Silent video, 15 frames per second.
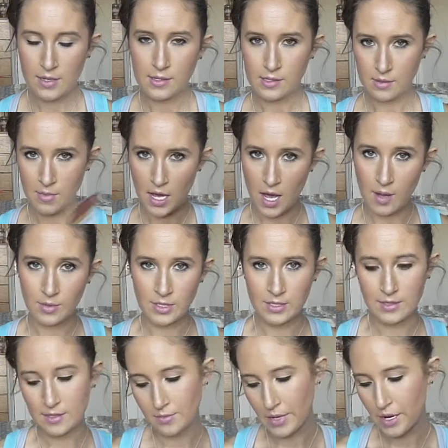some
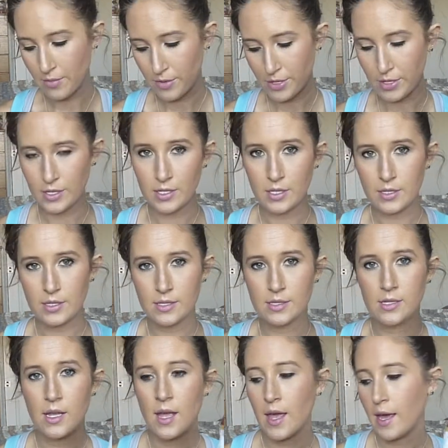almonds, some
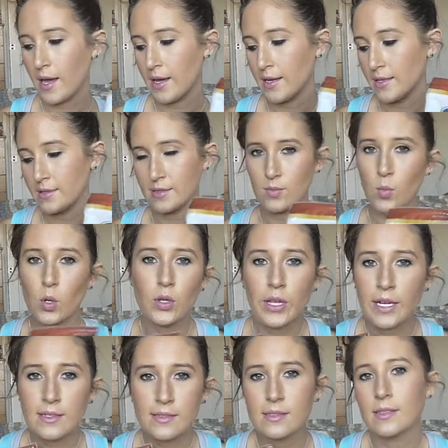apricots, and some
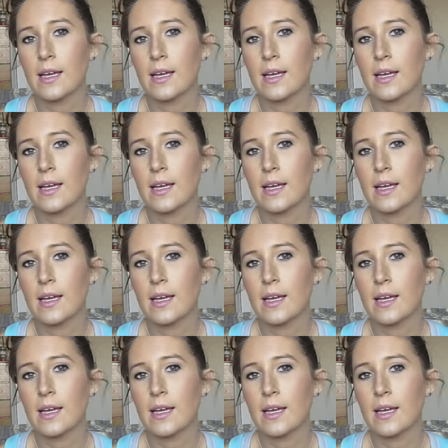walnuts.